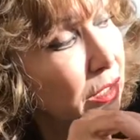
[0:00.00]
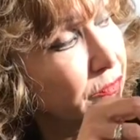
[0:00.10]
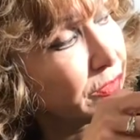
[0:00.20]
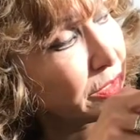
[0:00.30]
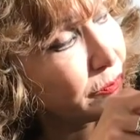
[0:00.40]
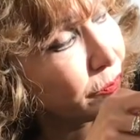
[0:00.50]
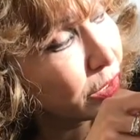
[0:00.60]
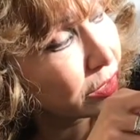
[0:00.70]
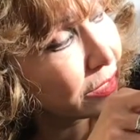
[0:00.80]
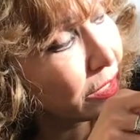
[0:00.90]
When we
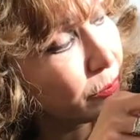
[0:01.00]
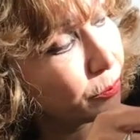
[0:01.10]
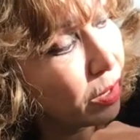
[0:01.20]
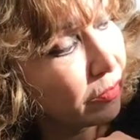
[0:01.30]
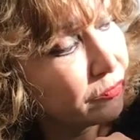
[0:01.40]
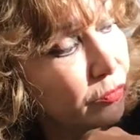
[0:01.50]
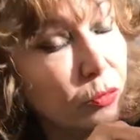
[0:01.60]
are above